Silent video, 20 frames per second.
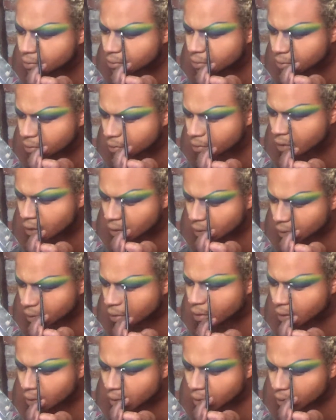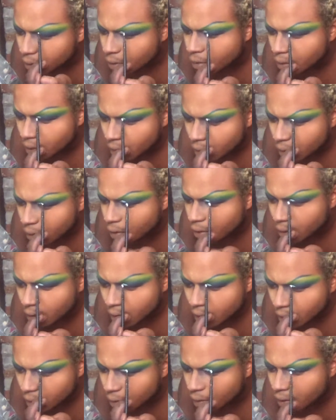not close your eye
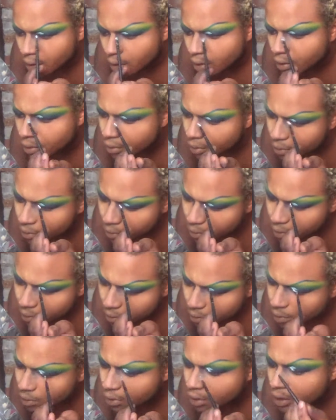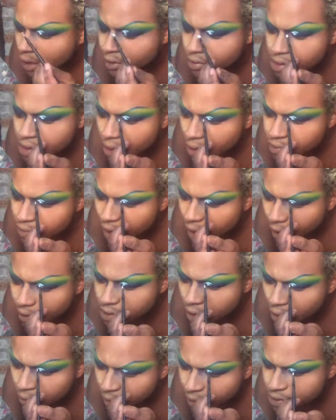when you're trying to draw on your new
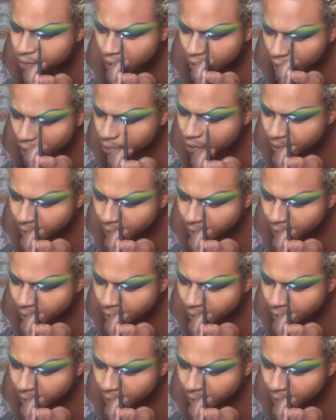crease. Sorry, my dog is